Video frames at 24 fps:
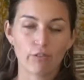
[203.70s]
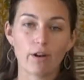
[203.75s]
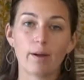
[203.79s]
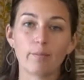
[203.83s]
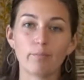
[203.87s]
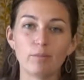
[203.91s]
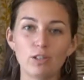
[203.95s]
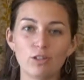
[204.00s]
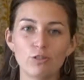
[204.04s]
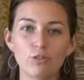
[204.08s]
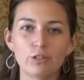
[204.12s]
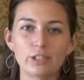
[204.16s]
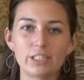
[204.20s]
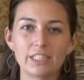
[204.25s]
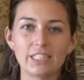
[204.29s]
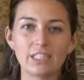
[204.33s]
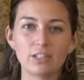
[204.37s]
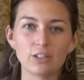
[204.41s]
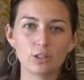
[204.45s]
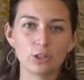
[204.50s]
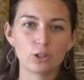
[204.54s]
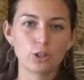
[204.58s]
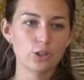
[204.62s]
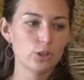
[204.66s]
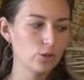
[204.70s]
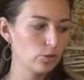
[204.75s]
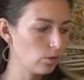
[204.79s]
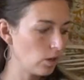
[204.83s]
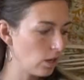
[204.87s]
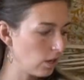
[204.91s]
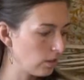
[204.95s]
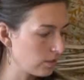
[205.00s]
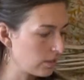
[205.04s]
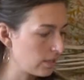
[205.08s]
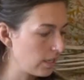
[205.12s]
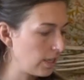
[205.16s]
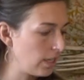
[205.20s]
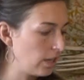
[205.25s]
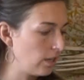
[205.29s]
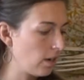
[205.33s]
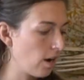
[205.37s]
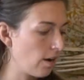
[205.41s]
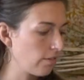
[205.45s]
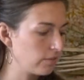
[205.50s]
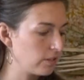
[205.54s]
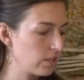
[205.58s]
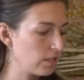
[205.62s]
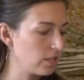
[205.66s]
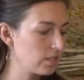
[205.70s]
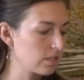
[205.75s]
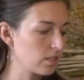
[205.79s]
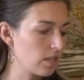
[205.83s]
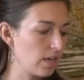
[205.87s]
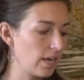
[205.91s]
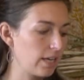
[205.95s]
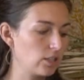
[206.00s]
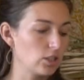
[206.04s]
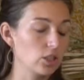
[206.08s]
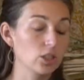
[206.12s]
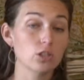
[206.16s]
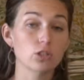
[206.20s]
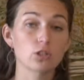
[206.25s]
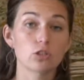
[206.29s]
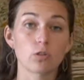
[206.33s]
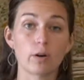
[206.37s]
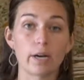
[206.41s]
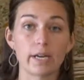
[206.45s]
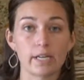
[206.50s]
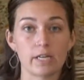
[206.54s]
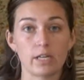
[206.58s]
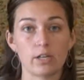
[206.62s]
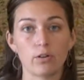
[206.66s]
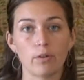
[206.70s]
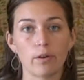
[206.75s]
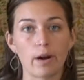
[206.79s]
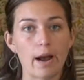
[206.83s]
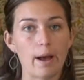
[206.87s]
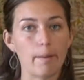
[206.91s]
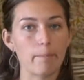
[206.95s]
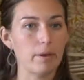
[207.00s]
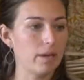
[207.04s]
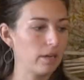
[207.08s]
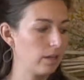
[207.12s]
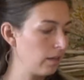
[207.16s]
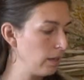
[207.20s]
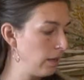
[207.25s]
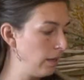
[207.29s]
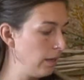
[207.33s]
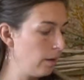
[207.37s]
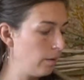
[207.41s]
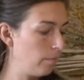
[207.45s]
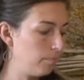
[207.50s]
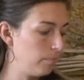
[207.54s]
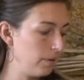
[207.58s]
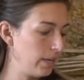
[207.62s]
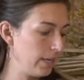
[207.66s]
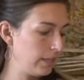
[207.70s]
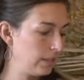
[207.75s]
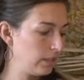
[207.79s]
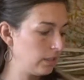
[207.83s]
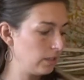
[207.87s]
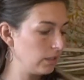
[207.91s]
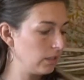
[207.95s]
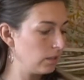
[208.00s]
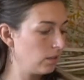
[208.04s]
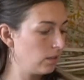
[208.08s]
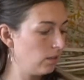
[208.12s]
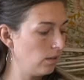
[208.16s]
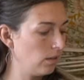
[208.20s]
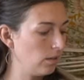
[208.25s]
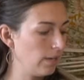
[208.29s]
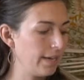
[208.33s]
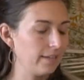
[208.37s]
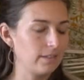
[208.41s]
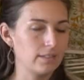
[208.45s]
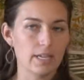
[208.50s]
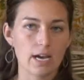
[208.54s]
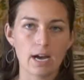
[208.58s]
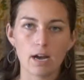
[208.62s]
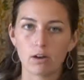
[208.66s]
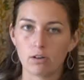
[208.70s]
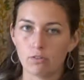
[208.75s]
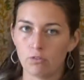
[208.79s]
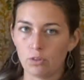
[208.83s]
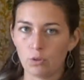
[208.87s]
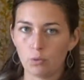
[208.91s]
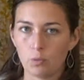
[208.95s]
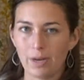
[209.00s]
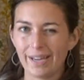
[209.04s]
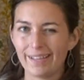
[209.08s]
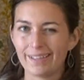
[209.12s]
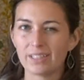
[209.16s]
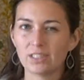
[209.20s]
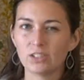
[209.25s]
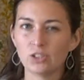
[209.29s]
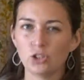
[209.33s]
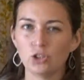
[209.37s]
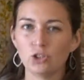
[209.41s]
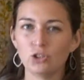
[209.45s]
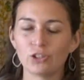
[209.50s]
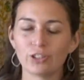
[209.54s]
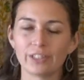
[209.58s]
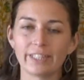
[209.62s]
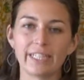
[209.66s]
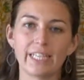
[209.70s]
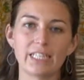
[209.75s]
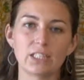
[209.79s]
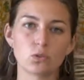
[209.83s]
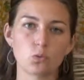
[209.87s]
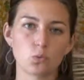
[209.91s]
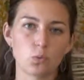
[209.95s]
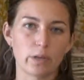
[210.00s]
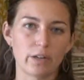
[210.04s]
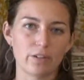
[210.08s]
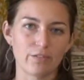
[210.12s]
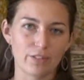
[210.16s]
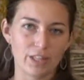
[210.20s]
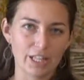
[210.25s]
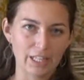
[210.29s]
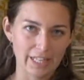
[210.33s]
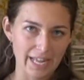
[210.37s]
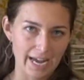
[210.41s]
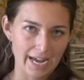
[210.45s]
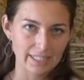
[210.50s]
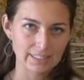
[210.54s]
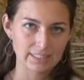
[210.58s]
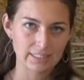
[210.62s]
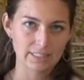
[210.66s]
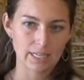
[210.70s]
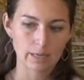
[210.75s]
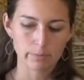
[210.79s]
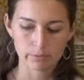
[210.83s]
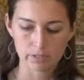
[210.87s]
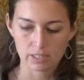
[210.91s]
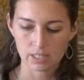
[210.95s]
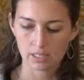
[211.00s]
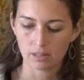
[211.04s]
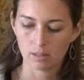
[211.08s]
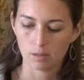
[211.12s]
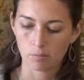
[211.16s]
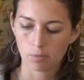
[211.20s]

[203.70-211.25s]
I'm using glue, I'll set it off to the side just so I can grab it, but it's out of the way because usually it's one of the last steps in the